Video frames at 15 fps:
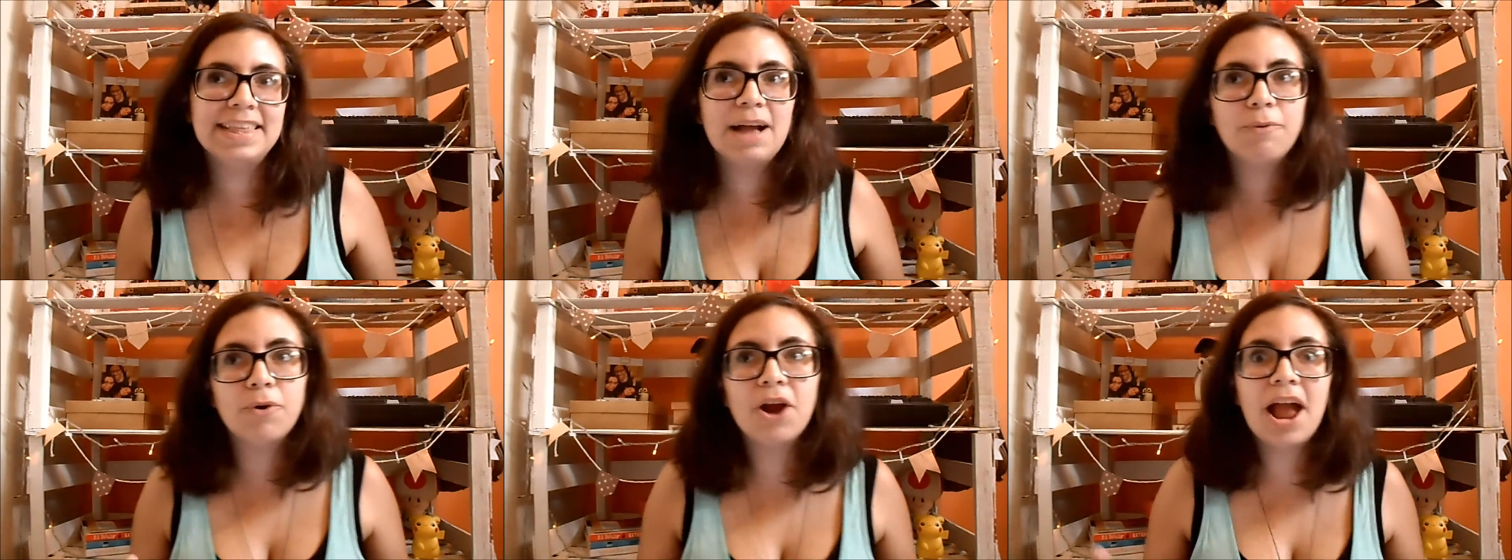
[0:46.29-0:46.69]

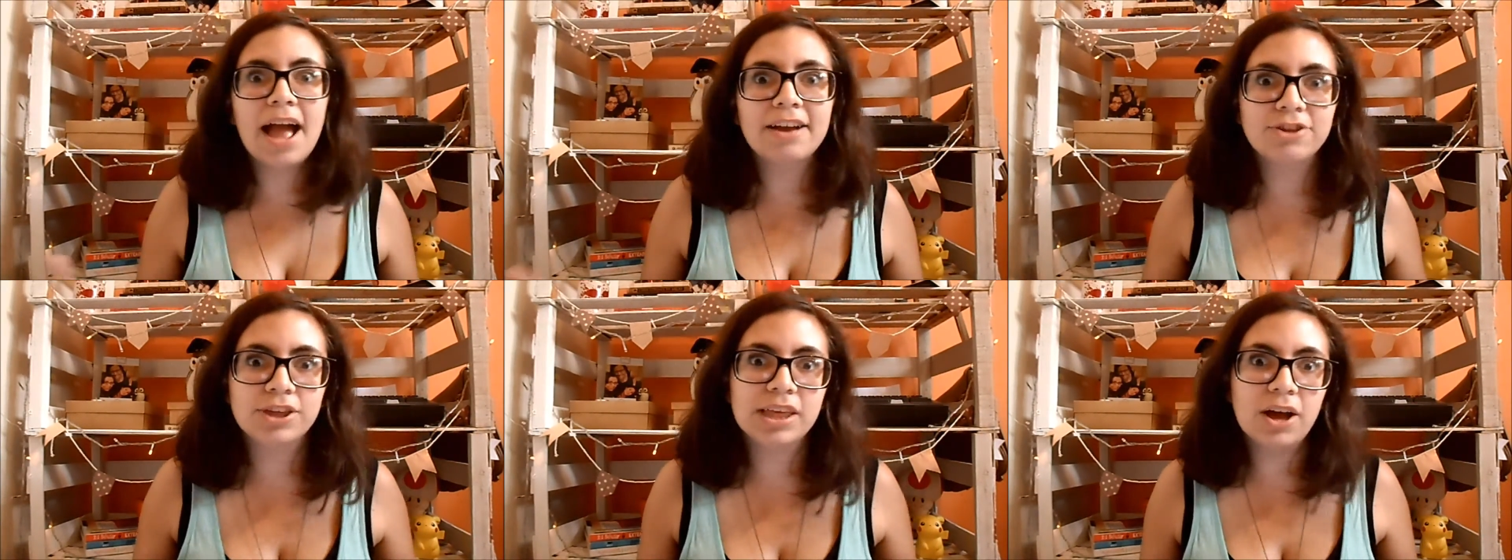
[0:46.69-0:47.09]
that were
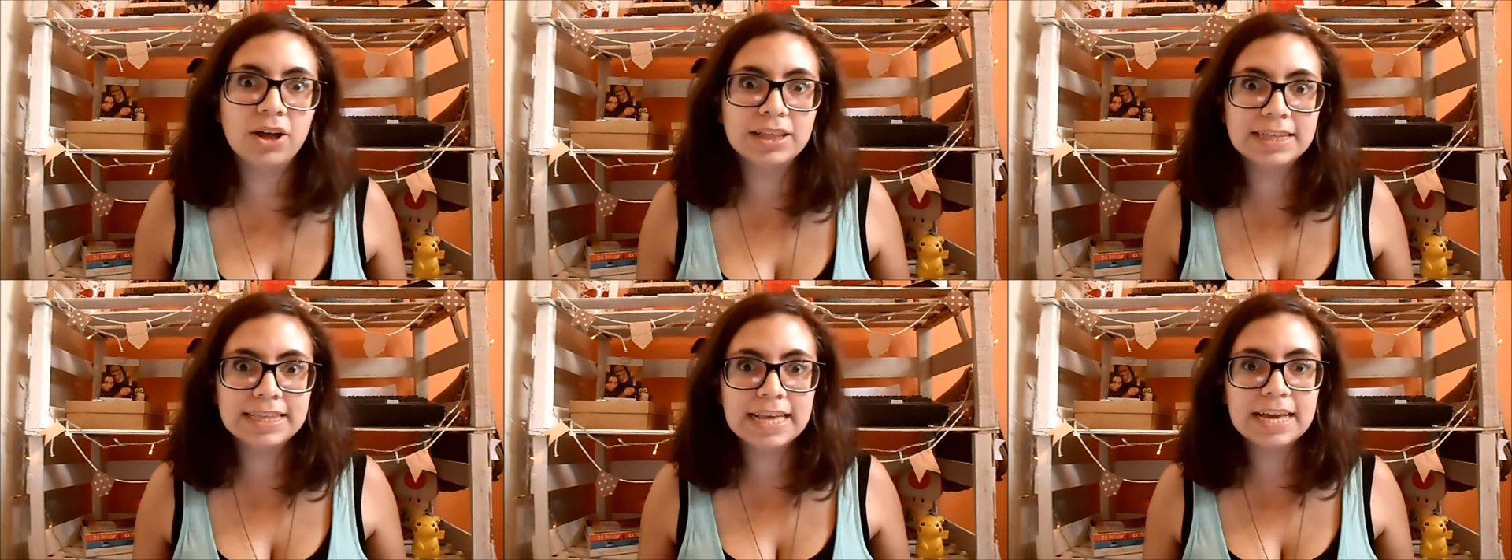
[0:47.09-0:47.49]
actually
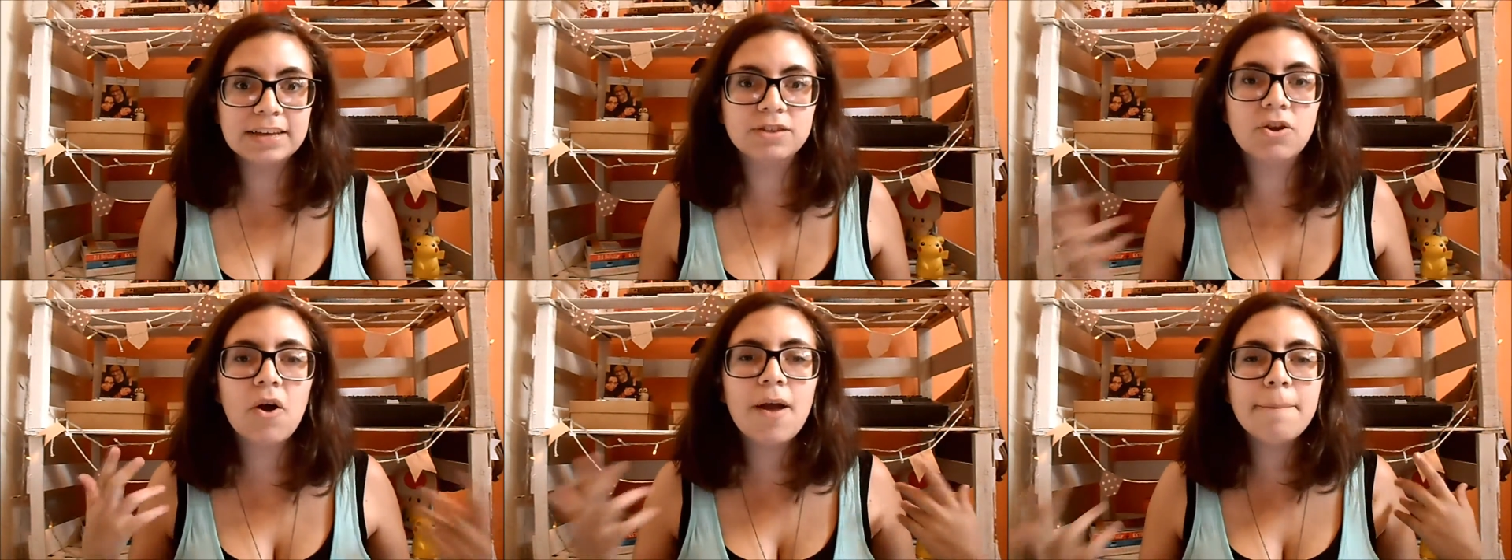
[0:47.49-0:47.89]
on
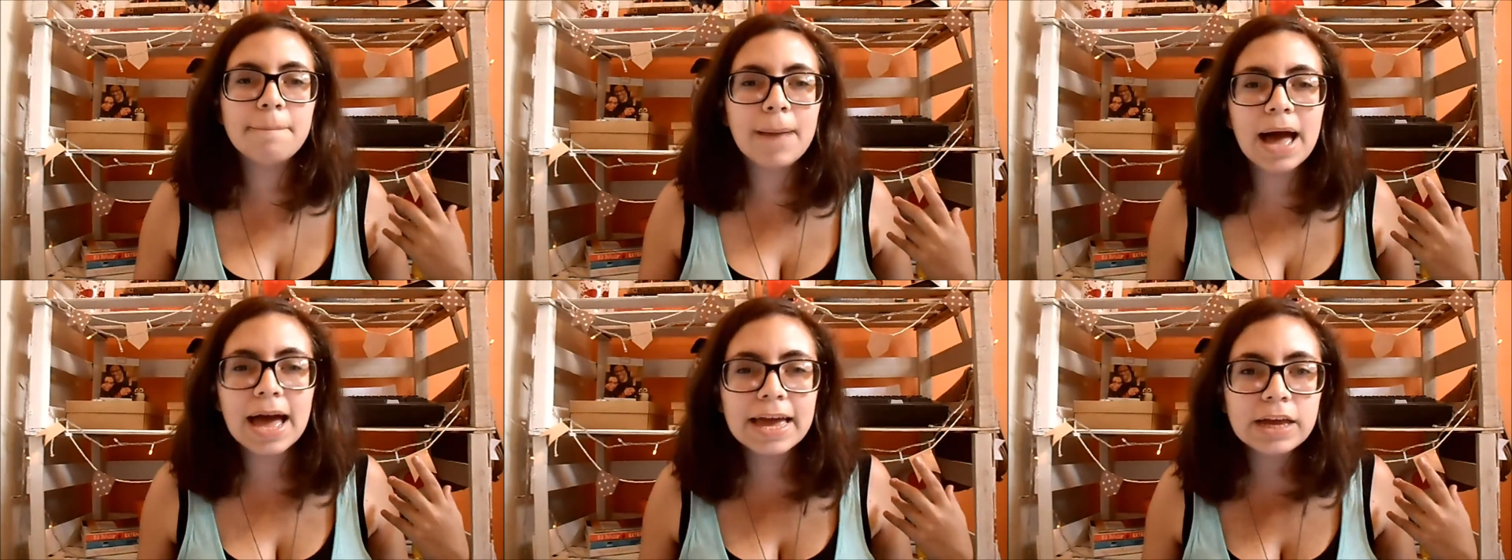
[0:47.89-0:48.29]
sync. So I
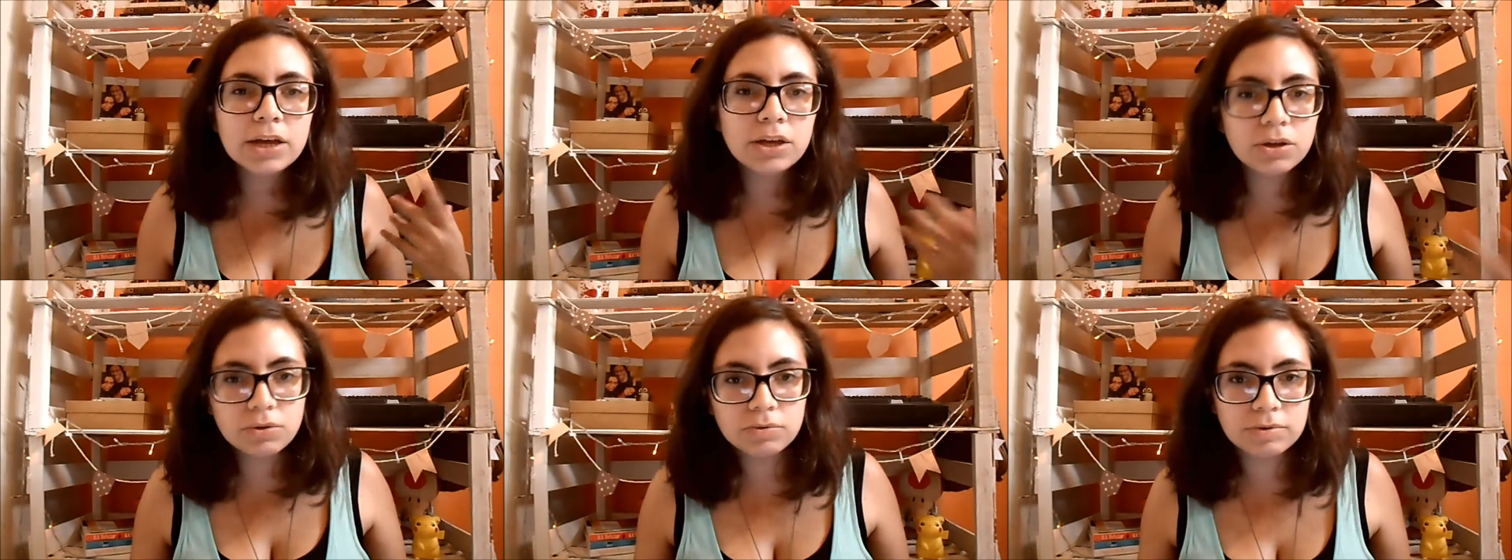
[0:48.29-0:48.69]
might
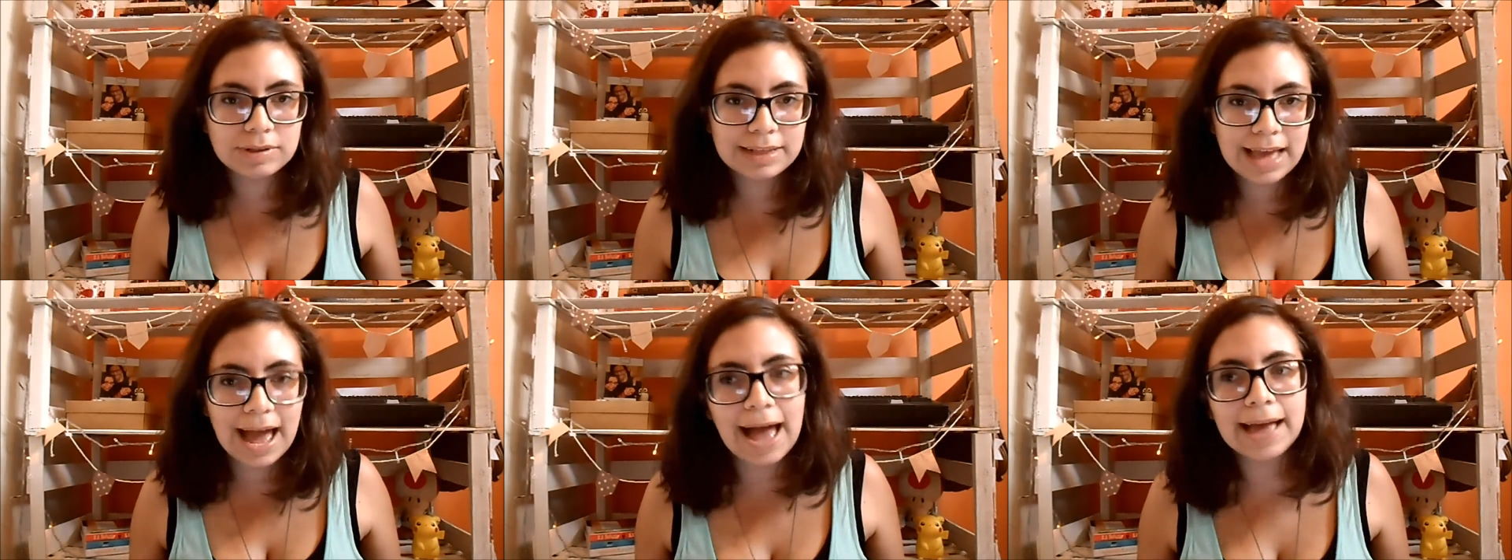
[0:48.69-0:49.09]
use
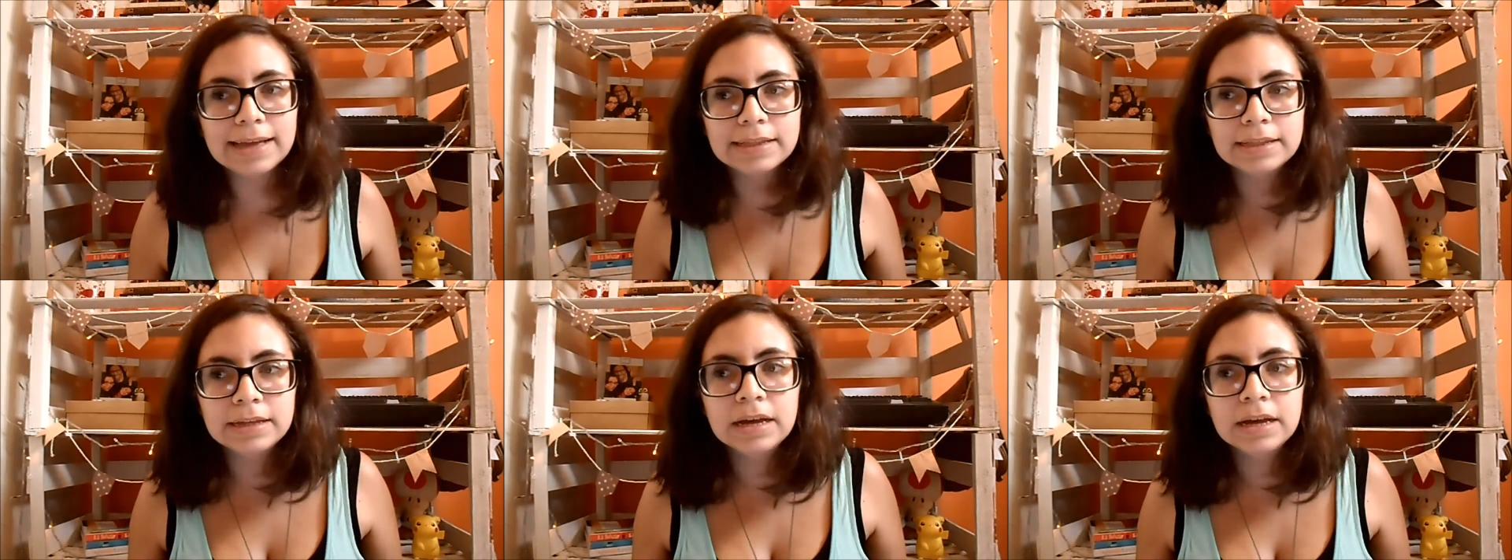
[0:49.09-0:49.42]
that.